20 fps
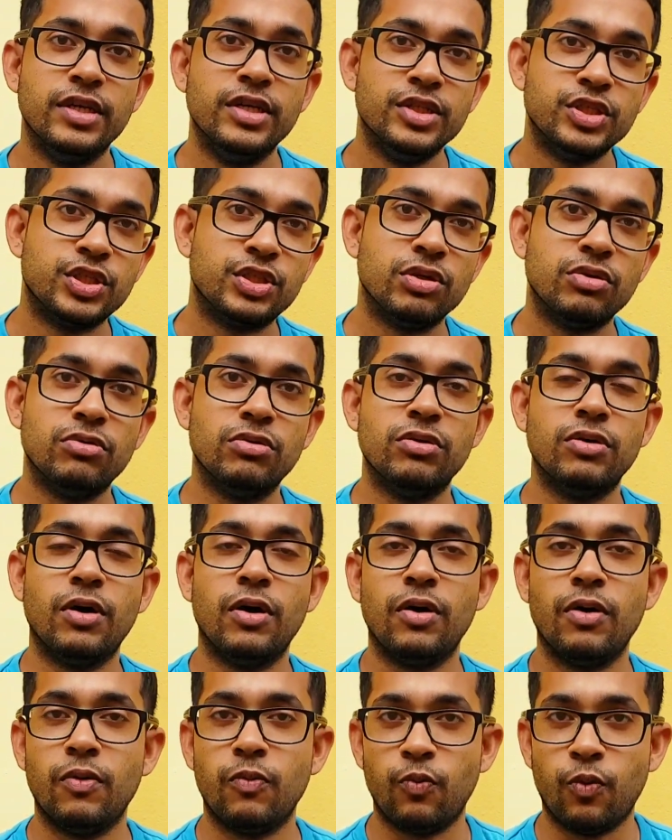So
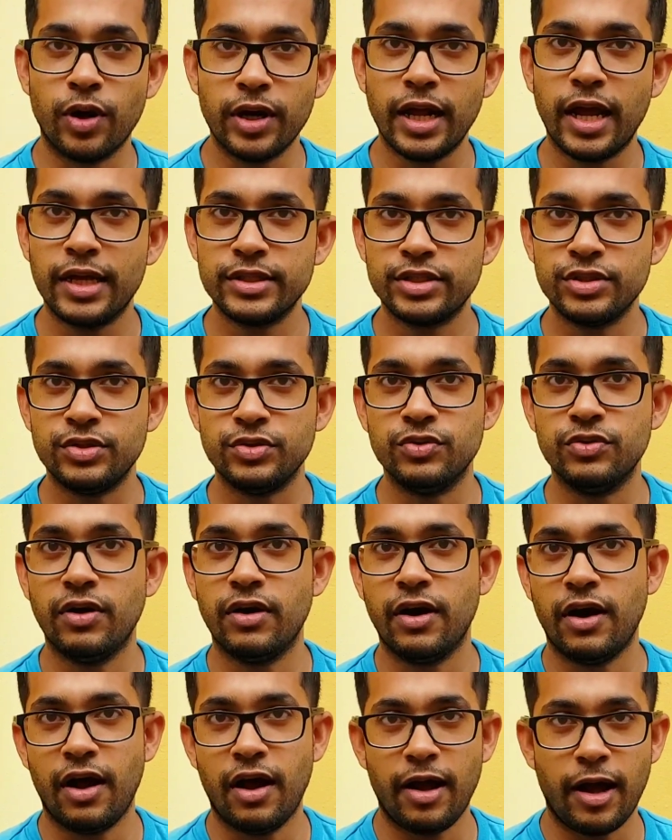what I had to do
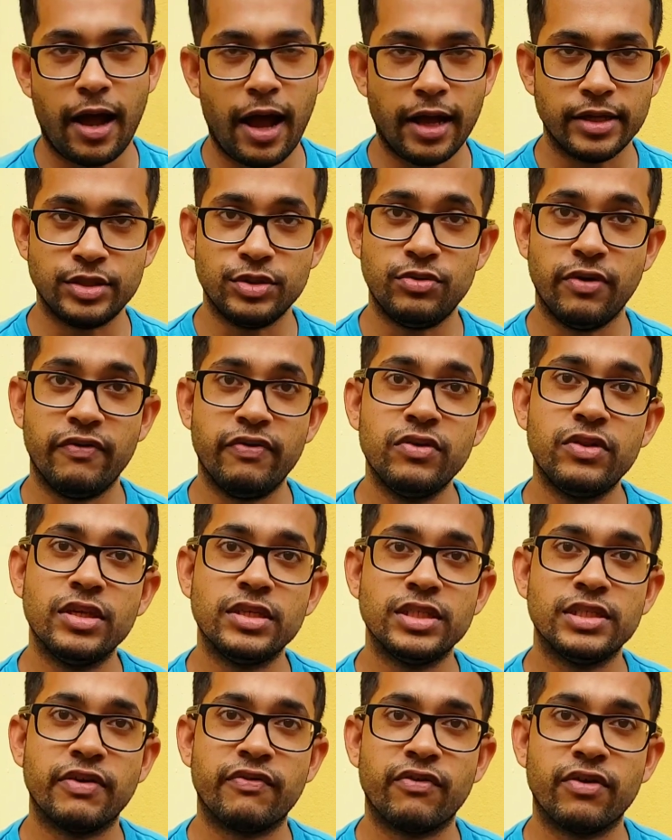a few
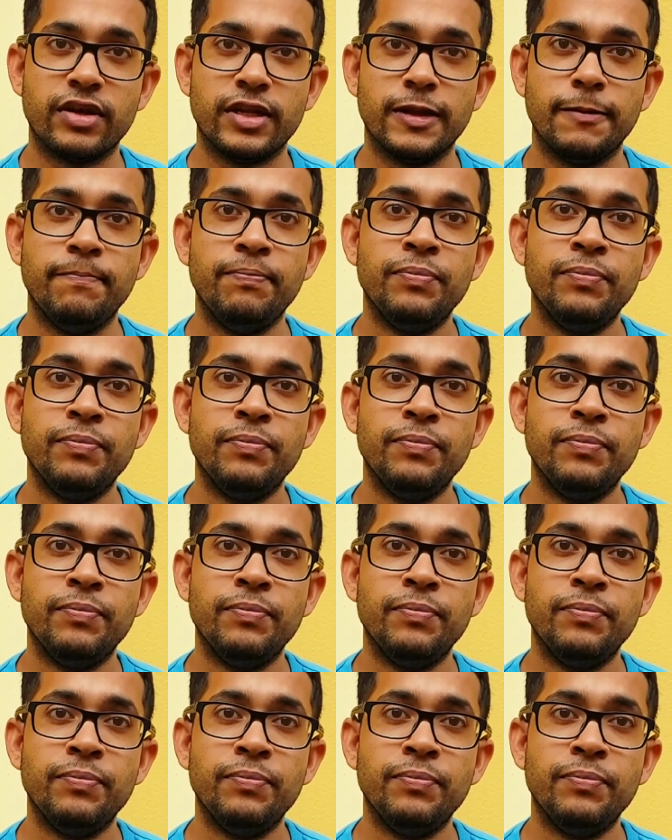things differently.